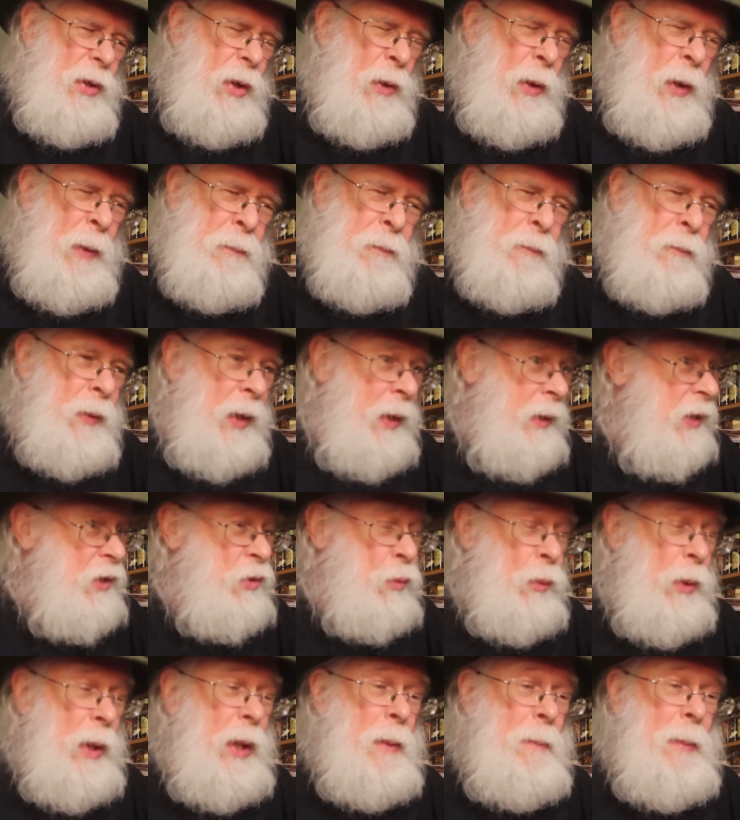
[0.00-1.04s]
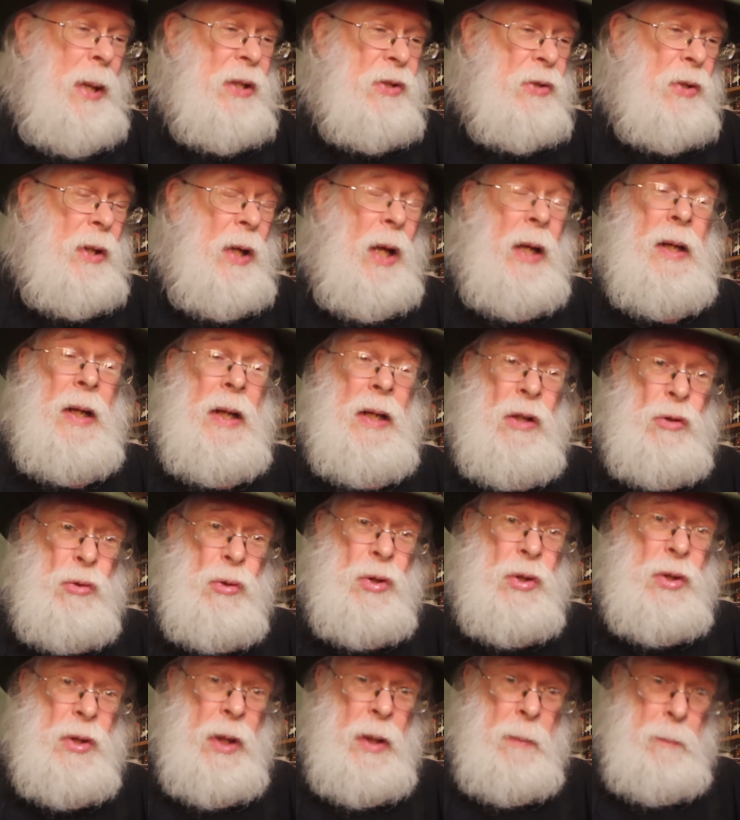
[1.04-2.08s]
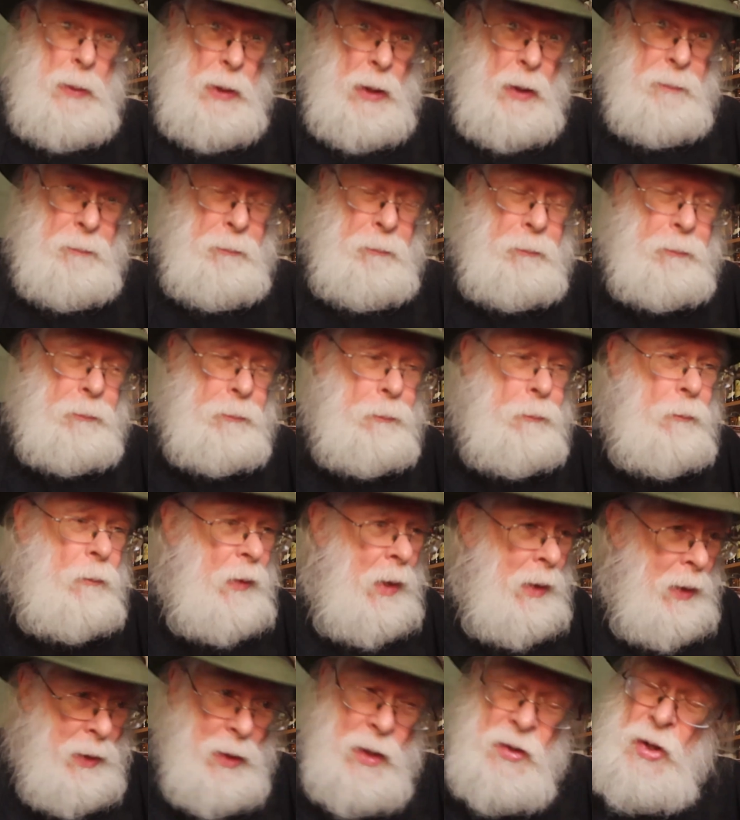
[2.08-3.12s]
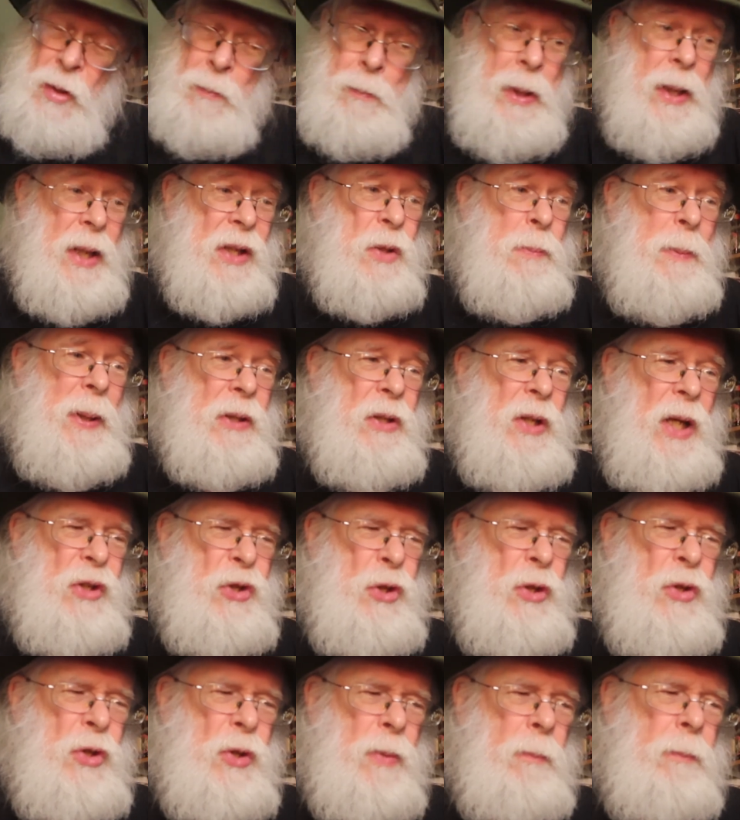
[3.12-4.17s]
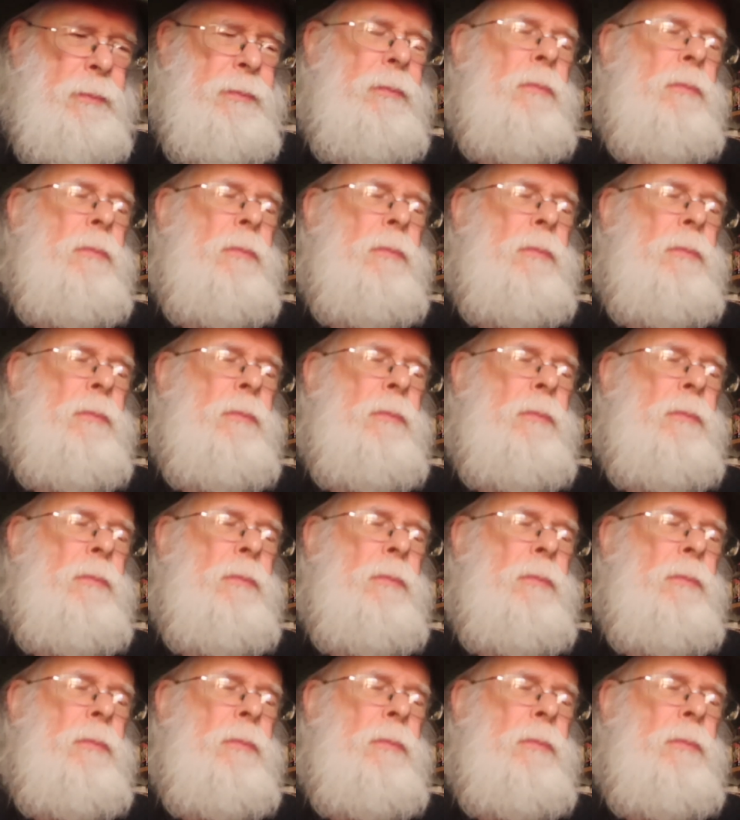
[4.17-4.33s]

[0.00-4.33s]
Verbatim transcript: So this really makes it an interesting beer. Does it meet expectations?